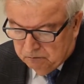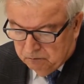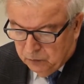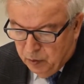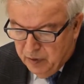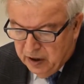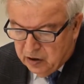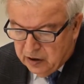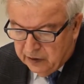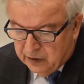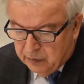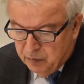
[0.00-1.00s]
we may
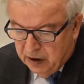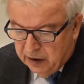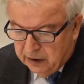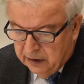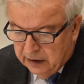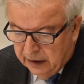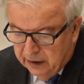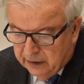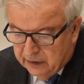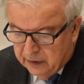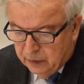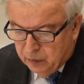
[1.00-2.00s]
just make in the end
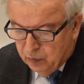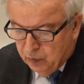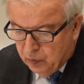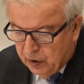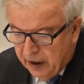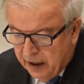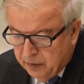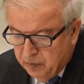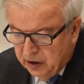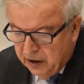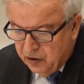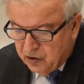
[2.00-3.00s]
some
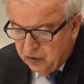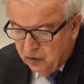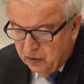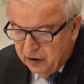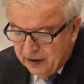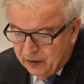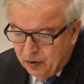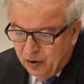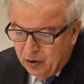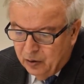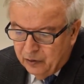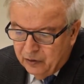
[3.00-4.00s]
recommendation or a sort
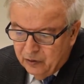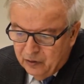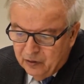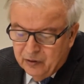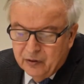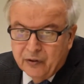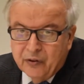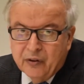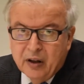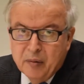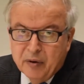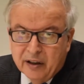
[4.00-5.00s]
of
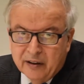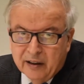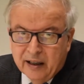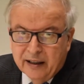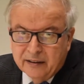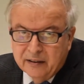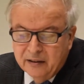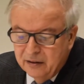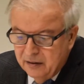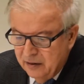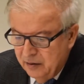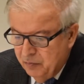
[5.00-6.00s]
summary that in
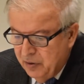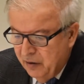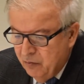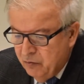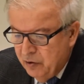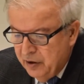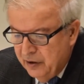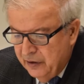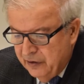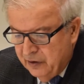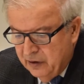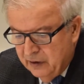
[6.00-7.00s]
brief
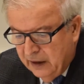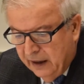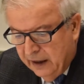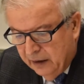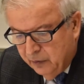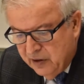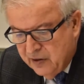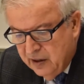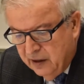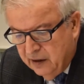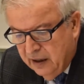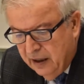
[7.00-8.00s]
words which say
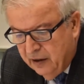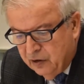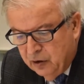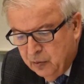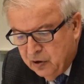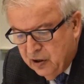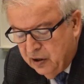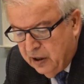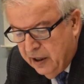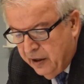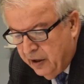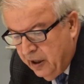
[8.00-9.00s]
that Azerbaijan
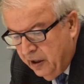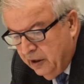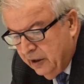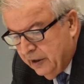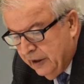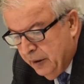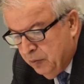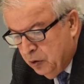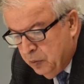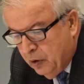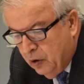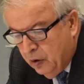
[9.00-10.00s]
can rightly claim to
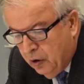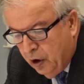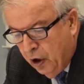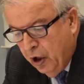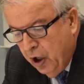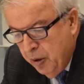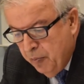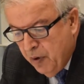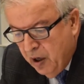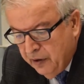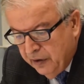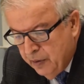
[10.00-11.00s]
go
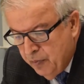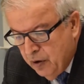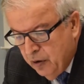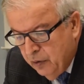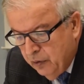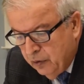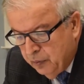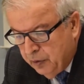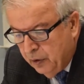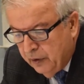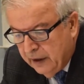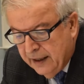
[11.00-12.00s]
among the most
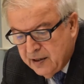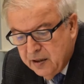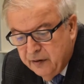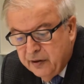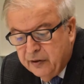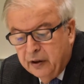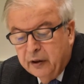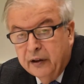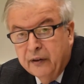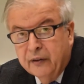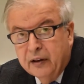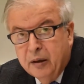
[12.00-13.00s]
progressive and secular
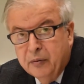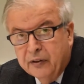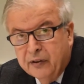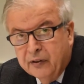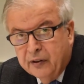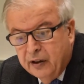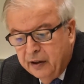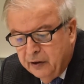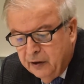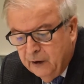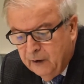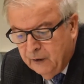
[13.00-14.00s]
Islamic
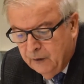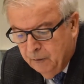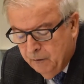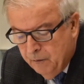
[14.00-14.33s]
societies.